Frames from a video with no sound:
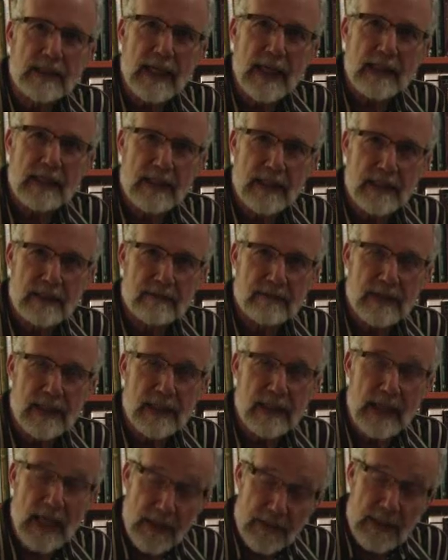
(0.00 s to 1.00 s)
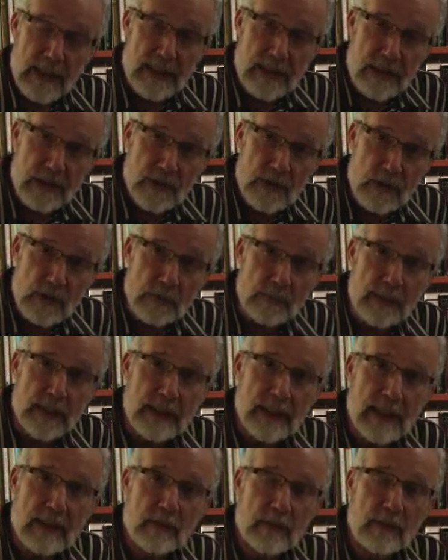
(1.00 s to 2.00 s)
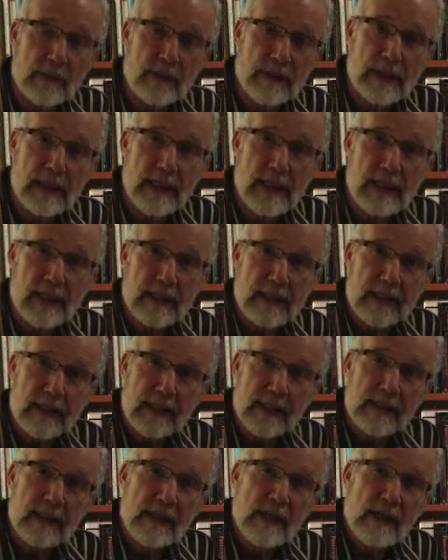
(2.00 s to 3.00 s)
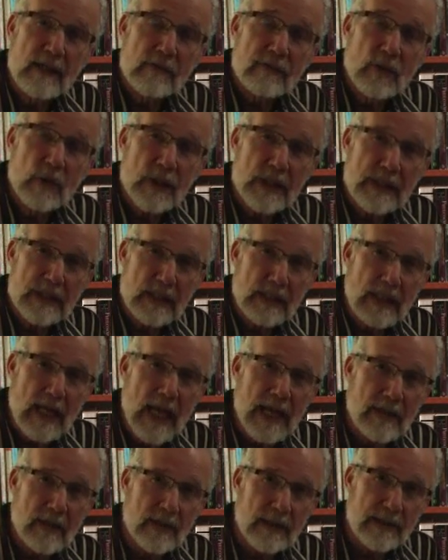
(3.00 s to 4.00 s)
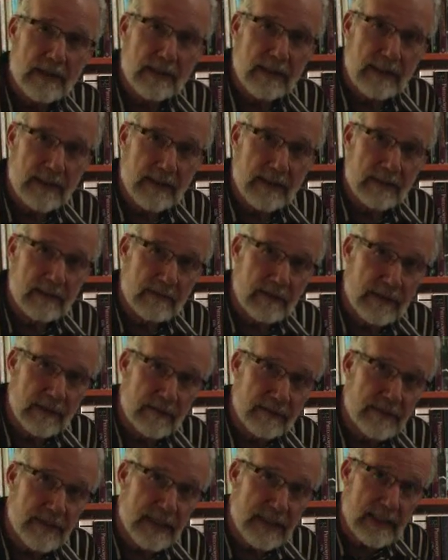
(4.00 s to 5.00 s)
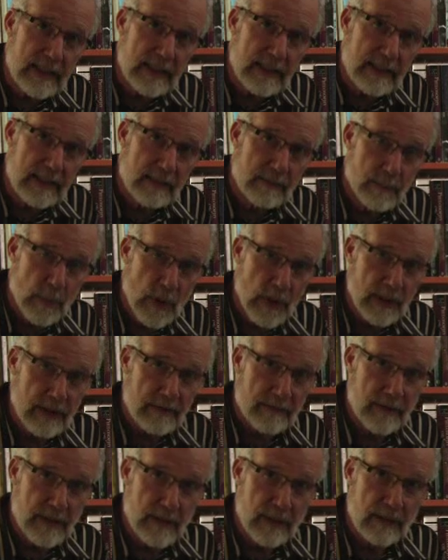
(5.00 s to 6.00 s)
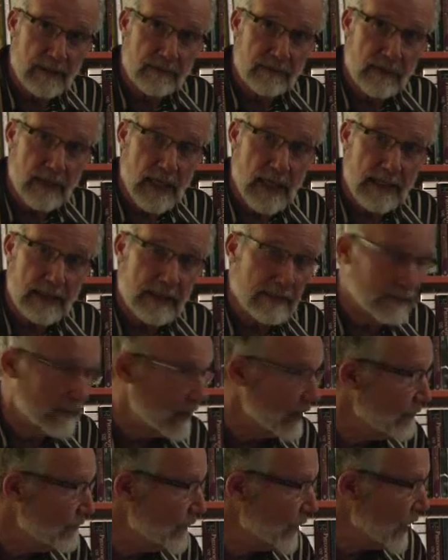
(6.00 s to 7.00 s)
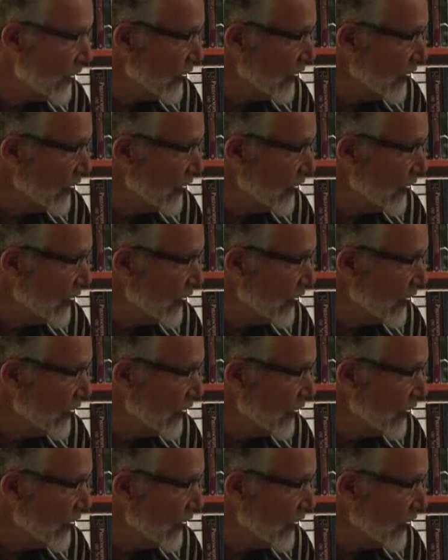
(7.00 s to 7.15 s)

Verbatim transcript: and that kind of thing. Ethics too, but they were, they uh, focused a lot on the, the physics part of their philosophy.